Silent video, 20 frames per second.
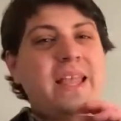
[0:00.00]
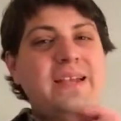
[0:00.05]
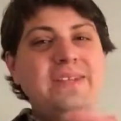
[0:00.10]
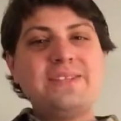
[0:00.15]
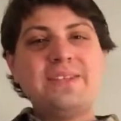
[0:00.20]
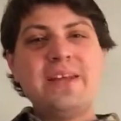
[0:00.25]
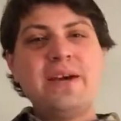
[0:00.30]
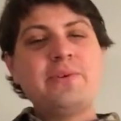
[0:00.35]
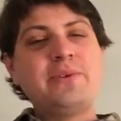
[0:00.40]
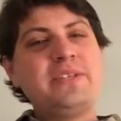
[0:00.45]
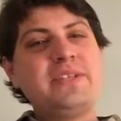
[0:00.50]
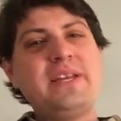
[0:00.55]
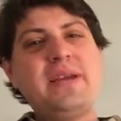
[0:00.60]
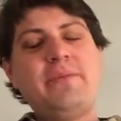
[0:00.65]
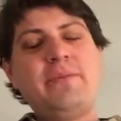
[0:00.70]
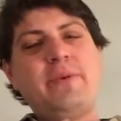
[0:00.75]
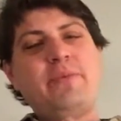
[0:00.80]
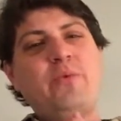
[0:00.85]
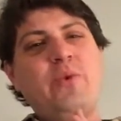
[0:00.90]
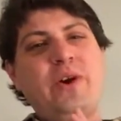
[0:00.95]
So that was
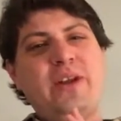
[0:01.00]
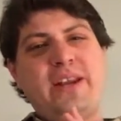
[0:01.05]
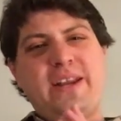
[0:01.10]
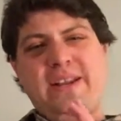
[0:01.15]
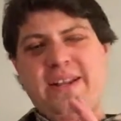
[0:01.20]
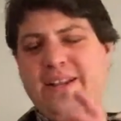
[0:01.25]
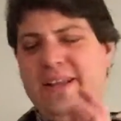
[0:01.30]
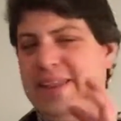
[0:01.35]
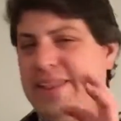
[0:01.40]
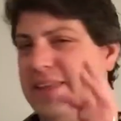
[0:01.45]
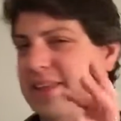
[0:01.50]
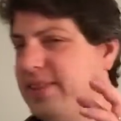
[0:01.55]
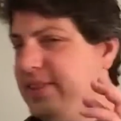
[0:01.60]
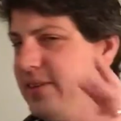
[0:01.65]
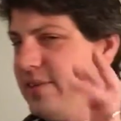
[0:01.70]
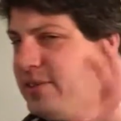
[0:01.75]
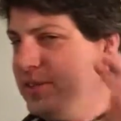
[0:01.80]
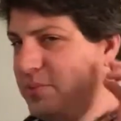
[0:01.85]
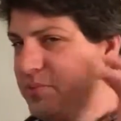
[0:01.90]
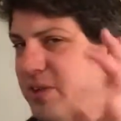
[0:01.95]
statement one, and I think
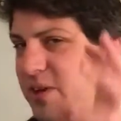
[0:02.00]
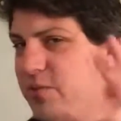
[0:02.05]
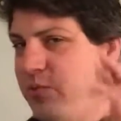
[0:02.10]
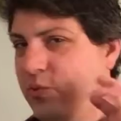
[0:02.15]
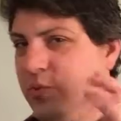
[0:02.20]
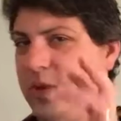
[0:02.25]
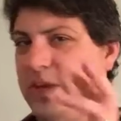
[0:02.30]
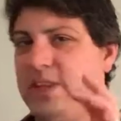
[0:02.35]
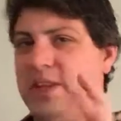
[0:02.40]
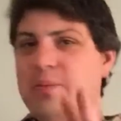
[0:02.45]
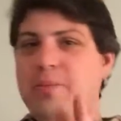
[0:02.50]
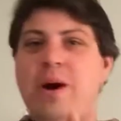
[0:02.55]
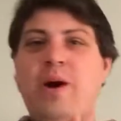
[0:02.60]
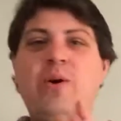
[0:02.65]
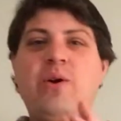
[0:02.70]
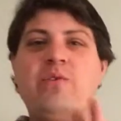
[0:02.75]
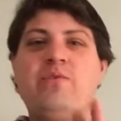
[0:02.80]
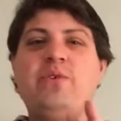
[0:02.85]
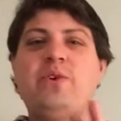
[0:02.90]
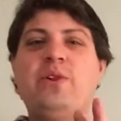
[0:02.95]
there's something really
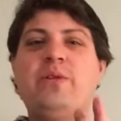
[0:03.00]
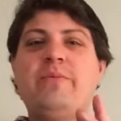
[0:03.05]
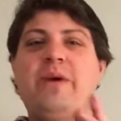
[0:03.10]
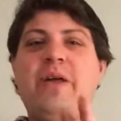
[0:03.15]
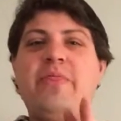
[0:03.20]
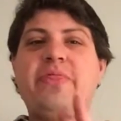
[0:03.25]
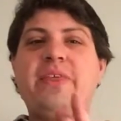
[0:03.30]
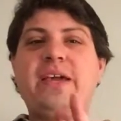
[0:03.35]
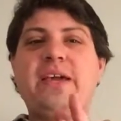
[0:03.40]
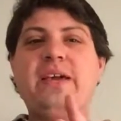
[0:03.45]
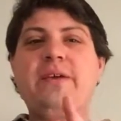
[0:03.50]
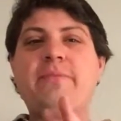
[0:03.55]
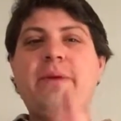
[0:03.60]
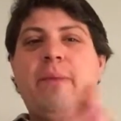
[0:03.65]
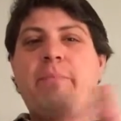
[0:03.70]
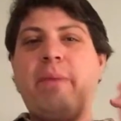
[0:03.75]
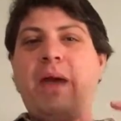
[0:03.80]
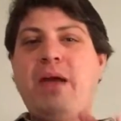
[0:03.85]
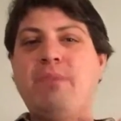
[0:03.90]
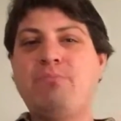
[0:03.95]
powerful about thinking
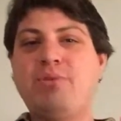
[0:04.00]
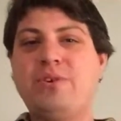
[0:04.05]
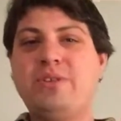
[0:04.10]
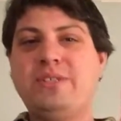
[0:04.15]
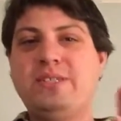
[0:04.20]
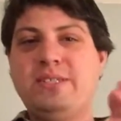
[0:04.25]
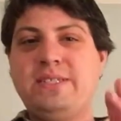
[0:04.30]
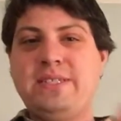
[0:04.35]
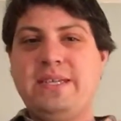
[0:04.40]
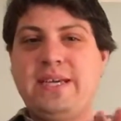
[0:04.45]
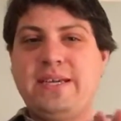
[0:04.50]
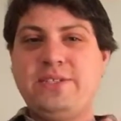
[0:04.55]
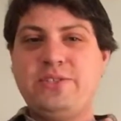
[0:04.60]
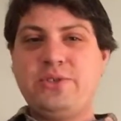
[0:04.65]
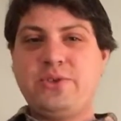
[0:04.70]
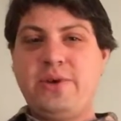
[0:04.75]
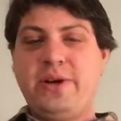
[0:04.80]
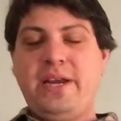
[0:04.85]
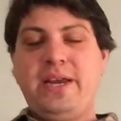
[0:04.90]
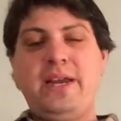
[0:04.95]
about paper as a second
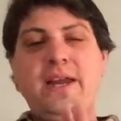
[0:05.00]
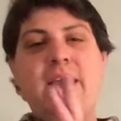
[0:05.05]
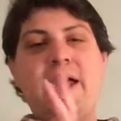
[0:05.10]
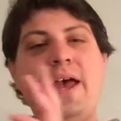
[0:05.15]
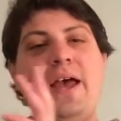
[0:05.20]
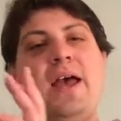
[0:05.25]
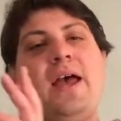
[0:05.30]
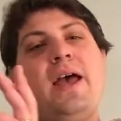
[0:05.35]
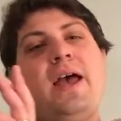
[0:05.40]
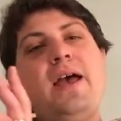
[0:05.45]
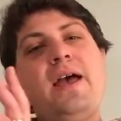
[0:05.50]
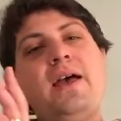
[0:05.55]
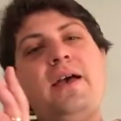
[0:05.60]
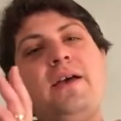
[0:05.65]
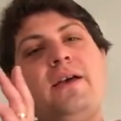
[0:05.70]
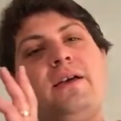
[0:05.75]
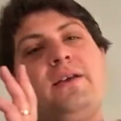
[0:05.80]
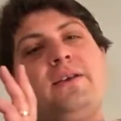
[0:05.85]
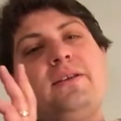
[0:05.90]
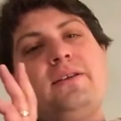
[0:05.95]
screen.
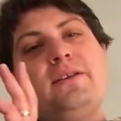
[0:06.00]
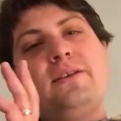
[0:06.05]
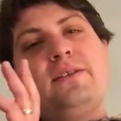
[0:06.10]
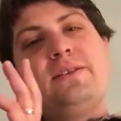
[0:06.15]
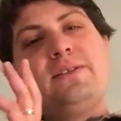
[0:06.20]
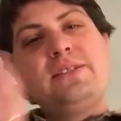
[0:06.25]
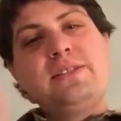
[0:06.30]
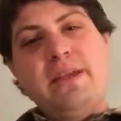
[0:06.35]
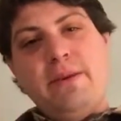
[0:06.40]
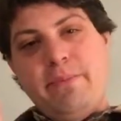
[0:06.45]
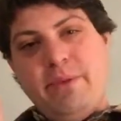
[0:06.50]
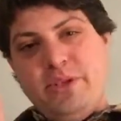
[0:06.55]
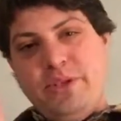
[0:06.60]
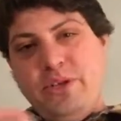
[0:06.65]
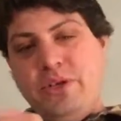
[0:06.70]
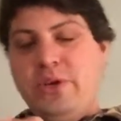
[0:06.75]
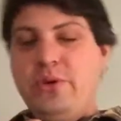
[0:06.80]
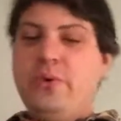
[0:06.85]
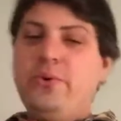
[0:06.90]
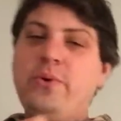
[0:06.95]
Statement
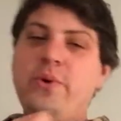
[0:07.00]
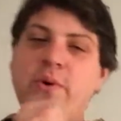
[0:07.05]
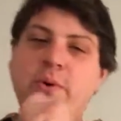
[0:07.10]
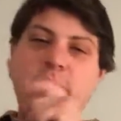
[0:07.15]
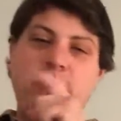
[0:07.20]
two